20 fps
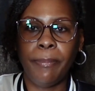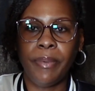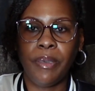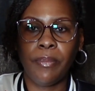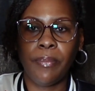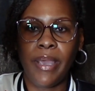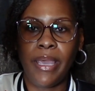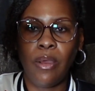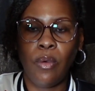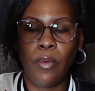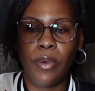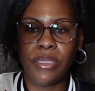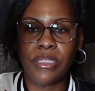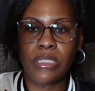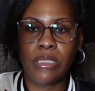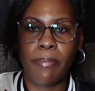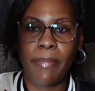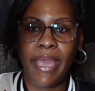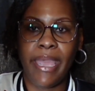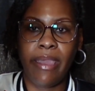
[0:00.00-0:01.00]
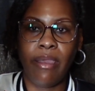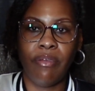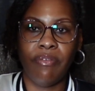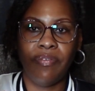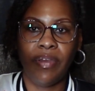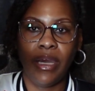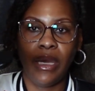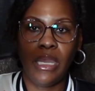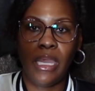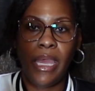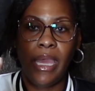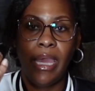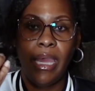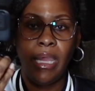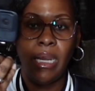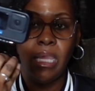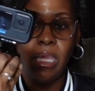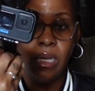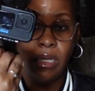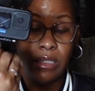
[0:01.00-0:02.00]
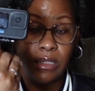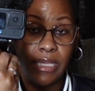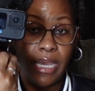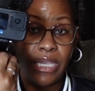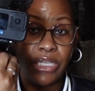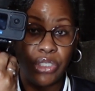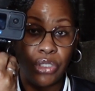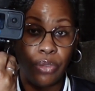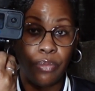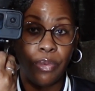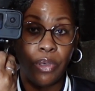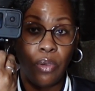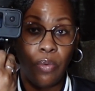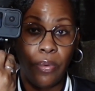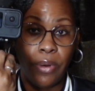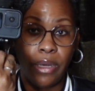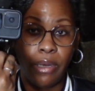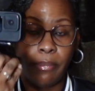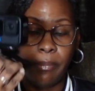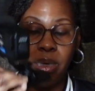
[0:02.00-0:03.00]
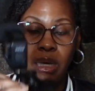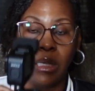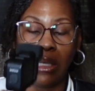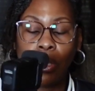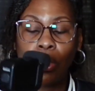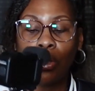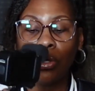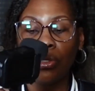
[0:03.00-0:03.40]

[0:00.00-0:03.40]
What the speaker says: it right onto my air vent, and it is actually recording me.